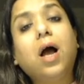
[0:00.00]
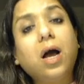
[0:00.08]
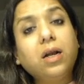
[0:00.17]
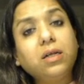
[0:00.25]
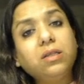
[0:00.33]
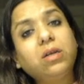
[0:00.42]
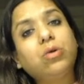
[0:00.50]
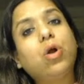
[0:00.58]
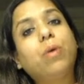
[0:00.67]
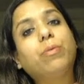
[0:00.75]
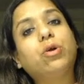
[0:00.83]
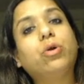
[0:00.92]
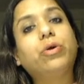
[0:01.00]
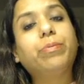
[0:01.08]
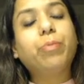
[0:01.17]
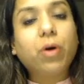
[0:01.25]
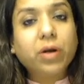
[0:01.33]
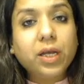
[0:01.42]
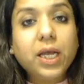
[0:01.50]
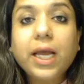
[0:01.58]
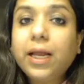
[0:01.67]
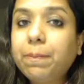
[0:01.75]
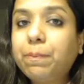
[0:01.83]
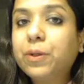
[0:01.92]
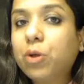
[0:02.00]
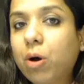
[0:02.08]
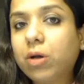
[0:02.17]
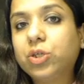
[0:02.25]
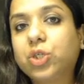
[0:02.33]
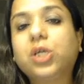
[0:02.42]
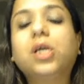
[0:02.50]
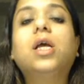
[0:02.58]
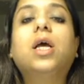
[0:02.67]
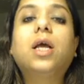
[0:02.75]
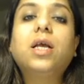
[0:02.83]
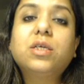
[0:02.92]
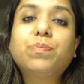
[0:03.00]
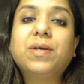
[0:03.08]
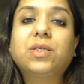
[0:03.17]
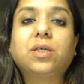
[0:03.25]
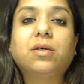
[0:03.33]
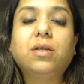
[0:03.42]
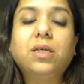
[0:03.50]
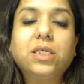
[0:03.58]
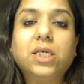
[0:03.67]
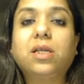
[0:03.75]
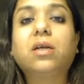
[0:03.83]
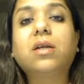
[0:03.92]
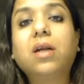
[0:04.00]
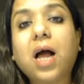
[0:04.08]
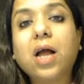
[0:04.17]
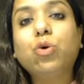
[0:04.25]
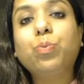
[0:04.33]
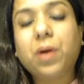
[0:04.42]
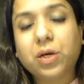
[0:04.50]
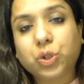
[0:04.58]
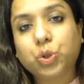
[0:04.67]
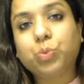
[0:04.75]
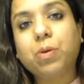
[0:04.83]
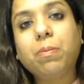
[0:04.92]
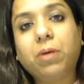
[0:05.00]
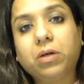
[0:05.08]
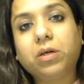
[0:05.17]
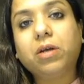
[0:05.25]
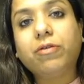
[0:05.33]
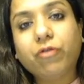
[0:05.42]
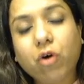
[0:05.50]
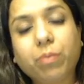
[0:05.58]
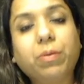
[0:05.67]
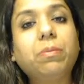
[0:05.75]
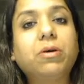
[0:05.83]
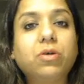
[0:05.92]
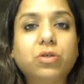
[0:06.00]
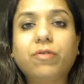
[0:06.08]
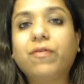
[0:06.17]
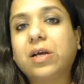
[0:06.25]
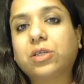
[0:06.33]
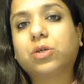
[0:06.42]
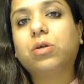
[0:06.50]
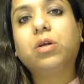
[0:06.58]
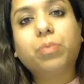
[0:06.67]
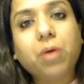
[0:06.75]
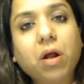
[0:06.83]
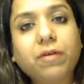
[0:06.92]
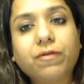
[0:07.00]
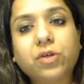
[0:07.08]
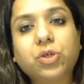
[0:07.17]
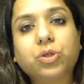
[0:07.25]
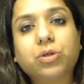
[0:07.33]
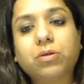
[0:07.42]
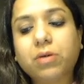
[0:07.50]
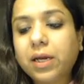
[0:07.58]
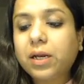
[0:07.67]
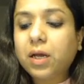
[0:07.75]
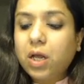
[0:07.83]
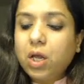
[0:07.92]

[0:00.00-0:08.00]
Another glomeruloid body in pathology is basically seen in glioblastoma multiforme because of vascular proliferation, right?